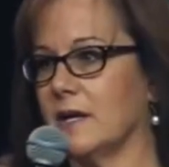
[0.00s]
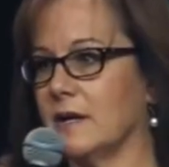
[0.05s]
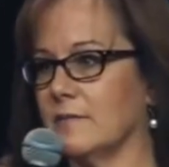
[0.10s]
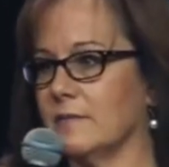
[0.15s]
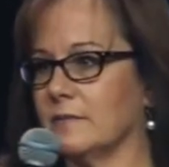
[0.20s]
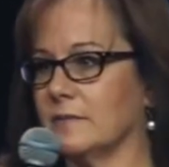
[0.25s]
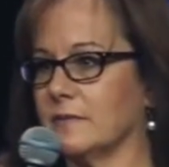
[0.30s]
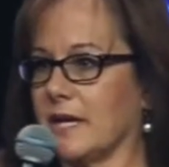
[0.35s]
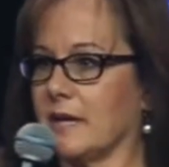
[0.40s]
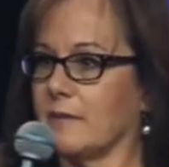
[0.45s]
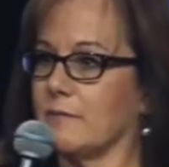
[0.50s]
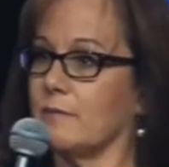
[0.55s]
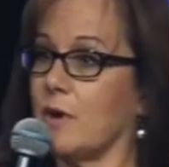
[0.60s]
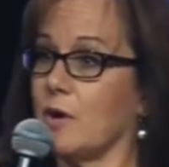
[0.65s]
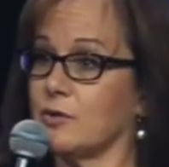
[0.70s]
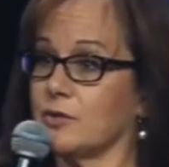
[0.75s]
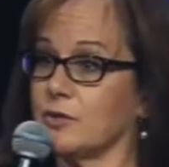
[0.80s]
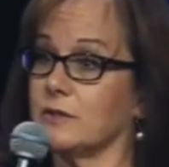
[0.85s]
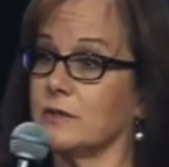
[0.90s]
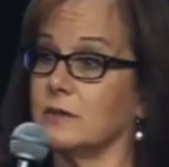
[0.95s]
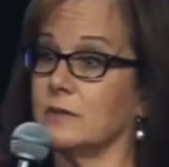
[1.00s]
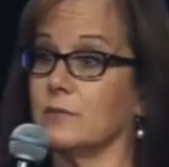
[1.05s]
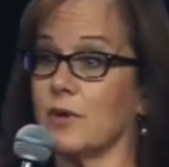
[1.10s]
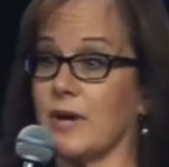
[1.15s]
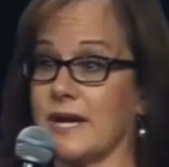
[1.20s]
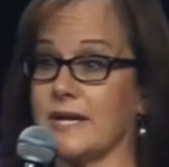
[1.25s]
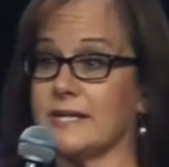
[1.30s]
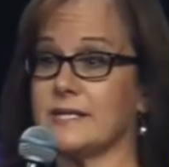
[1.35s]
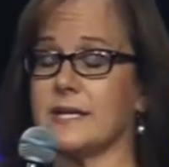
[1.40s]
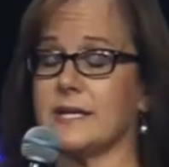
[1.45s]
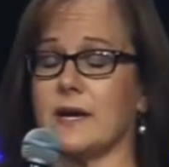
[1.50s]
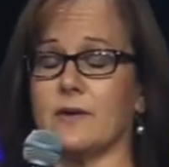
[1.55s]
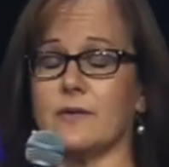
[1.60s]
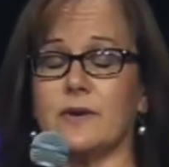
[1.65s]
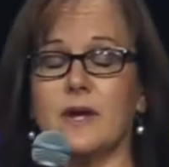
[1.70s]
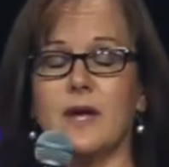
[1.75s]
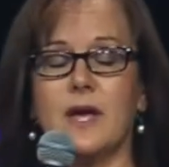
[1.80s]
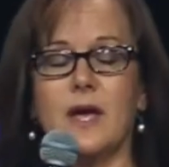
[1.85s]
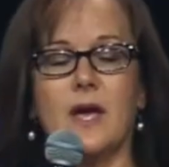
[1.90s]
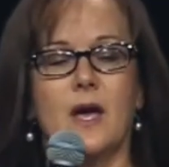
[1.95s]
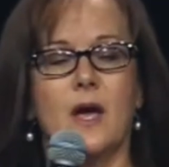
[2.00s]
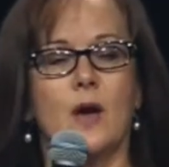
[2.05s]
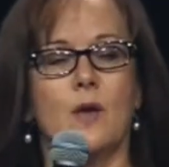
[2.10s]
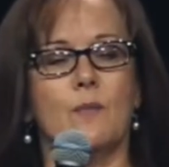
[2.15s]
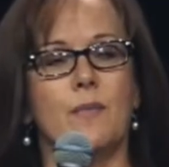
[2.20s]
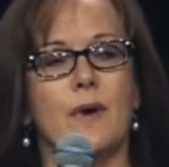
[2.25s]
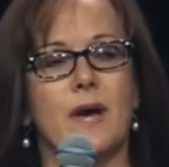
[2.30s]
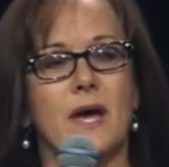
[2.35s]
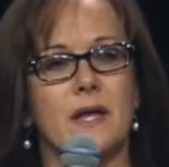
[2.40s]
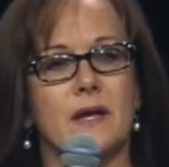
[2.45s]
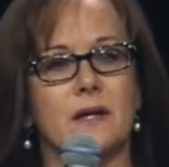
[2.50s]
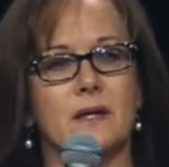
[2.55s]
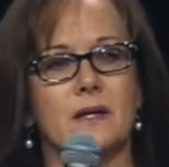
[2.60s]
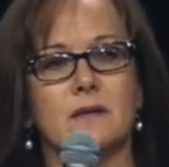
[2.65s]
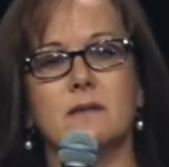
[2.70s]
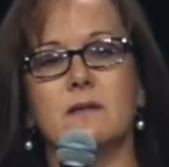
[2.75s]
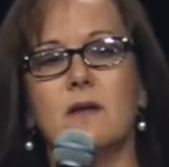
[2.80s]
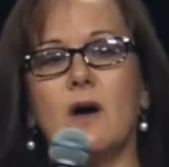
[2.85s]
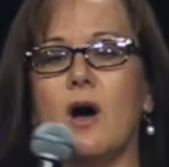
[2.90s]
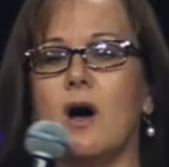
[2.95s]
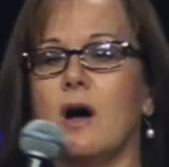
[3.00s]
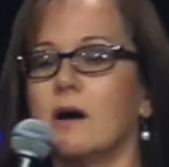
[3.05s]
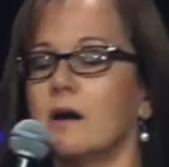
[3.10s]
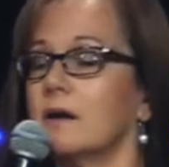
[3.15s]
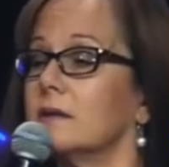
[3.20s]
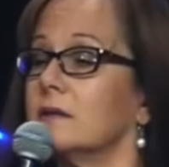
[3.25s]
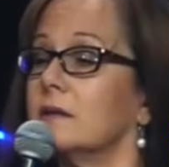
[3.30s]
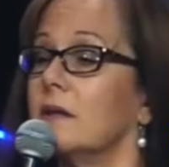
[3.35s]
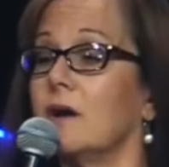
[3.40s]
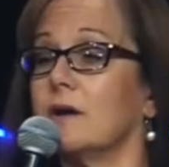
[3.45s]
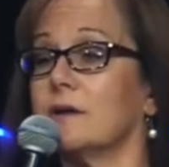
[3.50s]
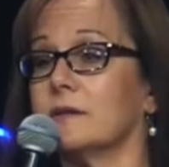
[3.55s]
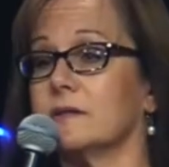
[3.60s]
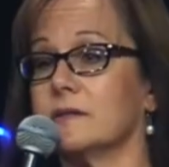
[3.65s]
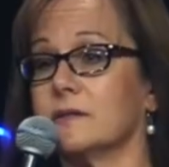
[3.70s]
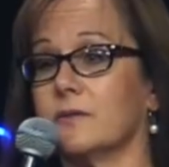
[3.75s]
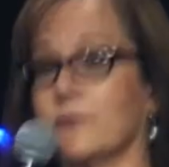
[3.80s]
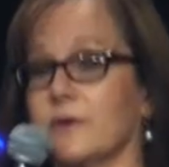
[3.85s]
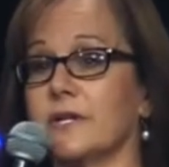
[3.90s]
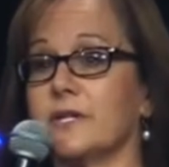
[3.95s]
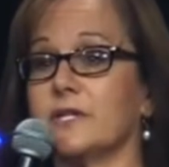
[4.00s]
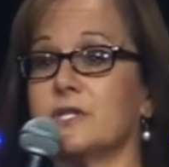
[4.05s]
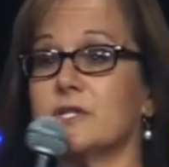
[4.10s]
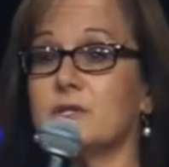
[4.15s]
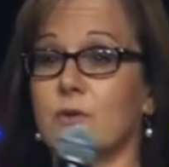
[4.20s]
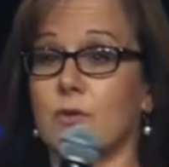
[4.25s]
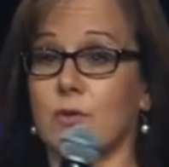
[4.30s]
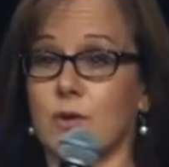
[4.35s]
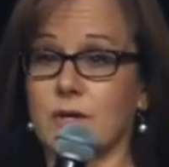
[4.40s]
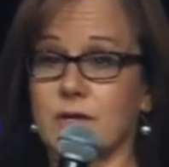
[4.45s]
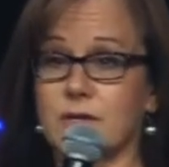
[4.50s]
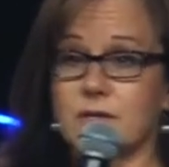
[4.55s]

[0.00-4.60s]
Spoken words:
like emotional breakdown. But long, long story short,